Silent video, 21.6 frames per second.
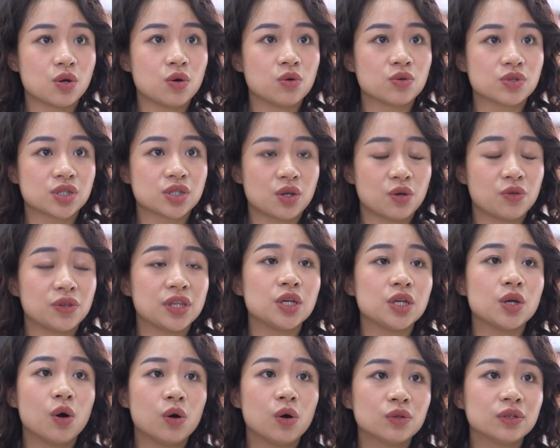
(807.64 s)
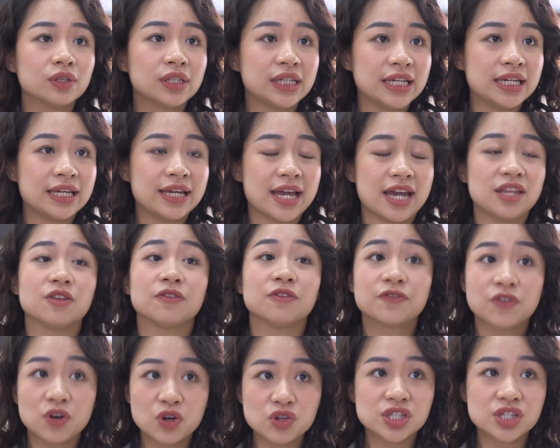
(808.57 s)
also the only and the
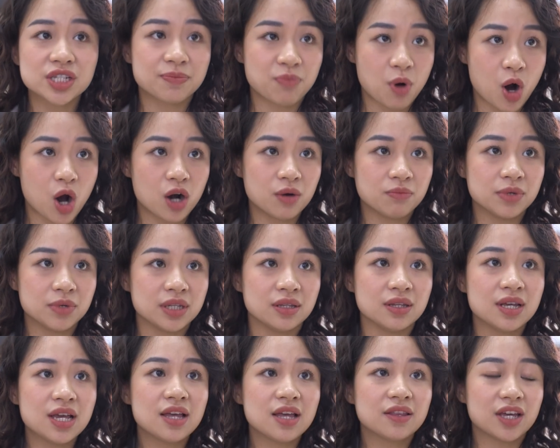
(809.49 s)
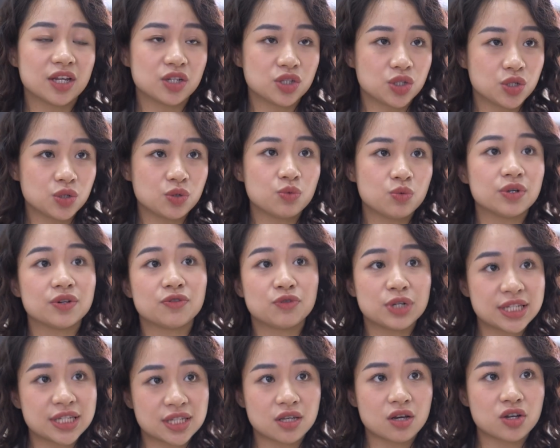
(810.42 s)
first department that do
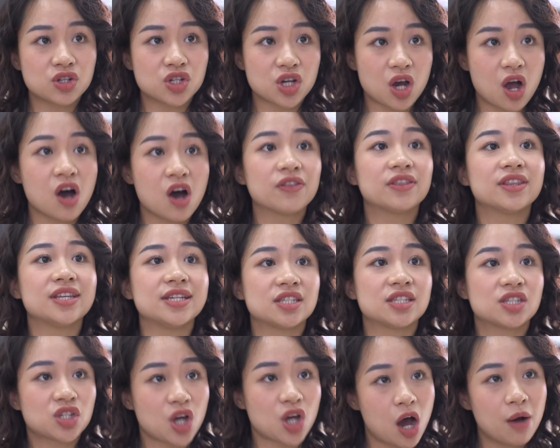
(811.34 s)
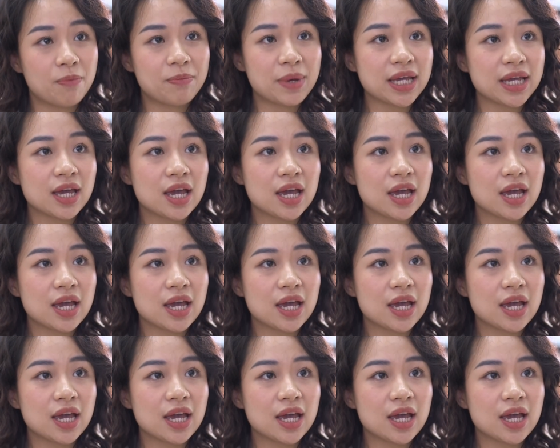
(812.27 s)
research on this topic.